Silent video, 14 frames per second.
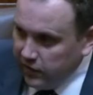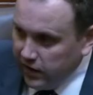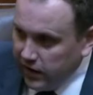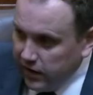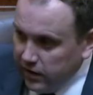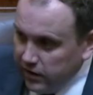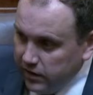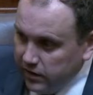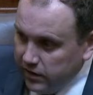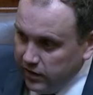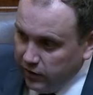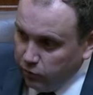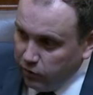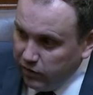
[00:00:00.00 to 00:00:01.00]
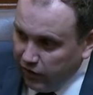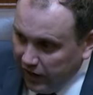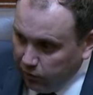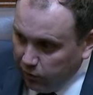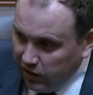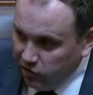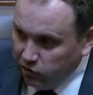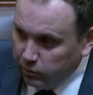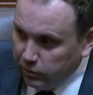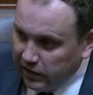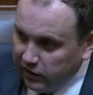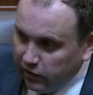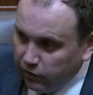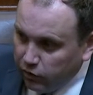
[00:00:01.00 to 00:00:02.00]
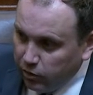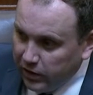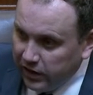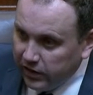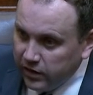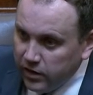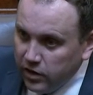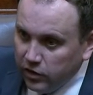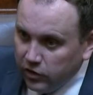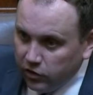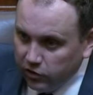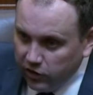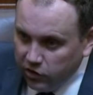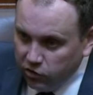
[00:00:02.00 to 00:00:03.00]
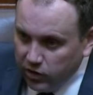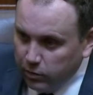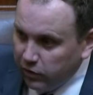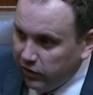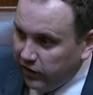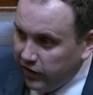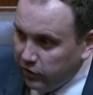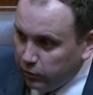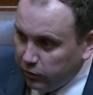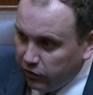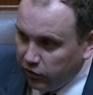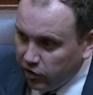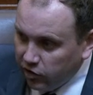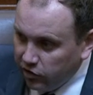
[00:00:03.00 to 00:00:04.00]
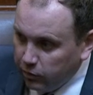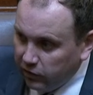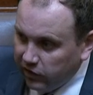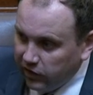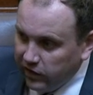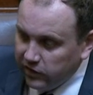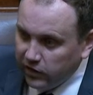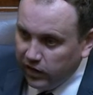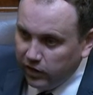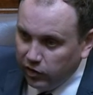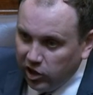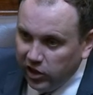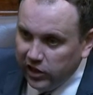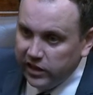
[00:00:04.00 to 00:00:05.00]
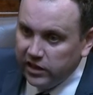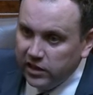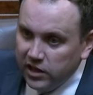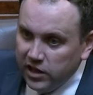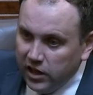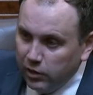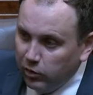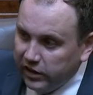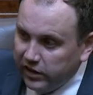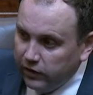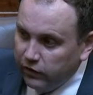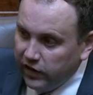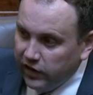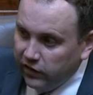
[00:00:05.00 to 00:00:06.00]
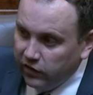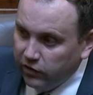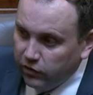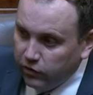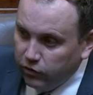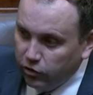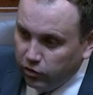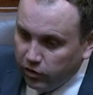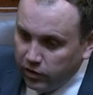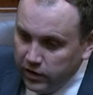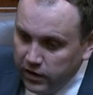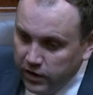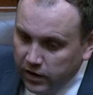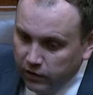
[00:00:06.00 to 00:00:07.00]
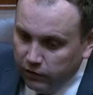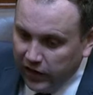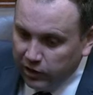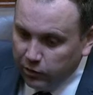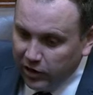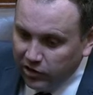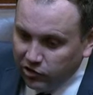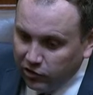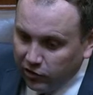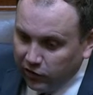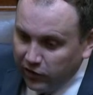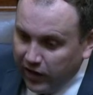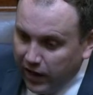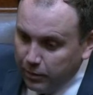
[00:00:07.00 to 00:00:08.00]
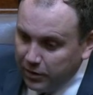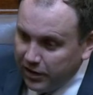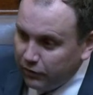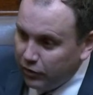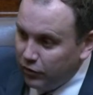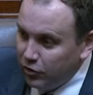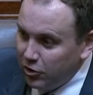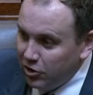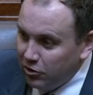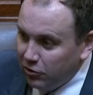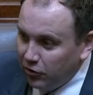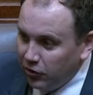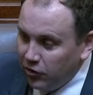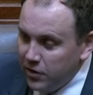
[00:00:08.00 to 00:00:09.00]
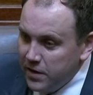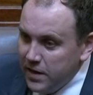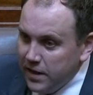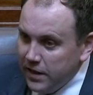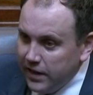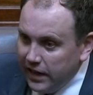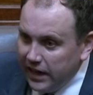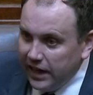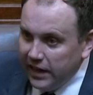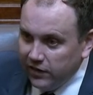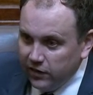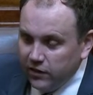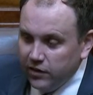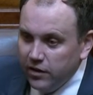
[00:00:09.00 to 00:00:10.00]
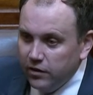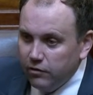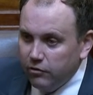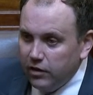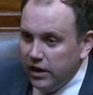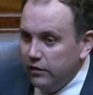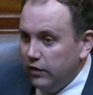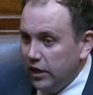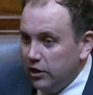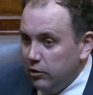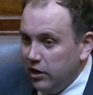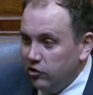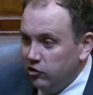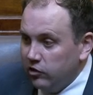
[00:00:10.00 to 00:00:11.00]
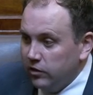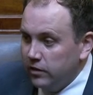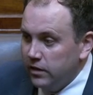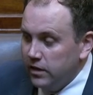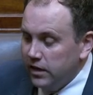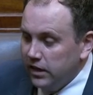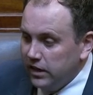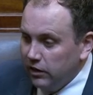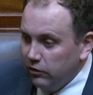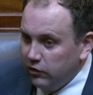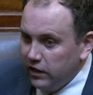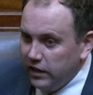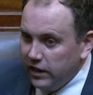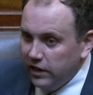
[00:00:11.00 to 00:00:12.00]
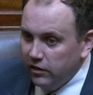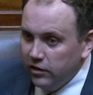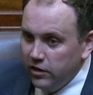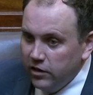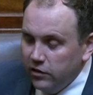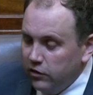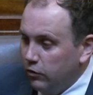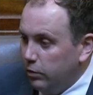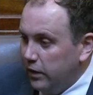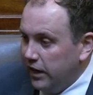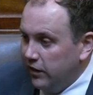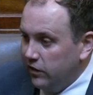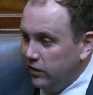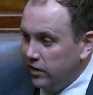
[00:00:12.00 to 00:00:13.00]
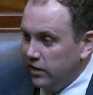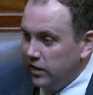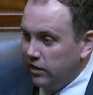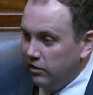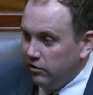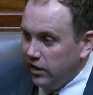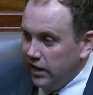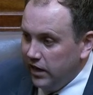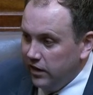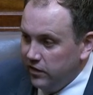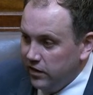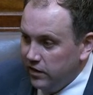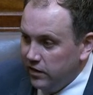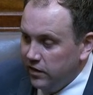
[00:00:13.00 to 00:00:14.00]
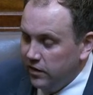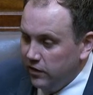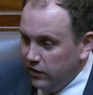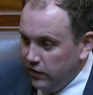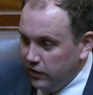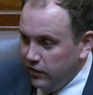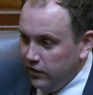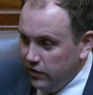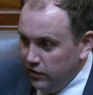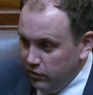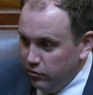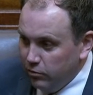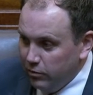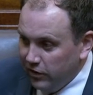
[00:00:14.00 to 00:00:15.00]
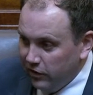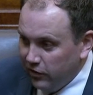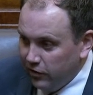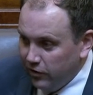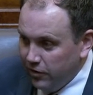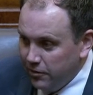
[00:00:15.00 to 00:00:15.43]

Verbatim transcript: uh, these revaluation bills have come in 33% up to 40% of a hike on what they faced heretofore. Valuation doesn't happen every few years. The last valuation in County Clare took place in the year 1862, Minister.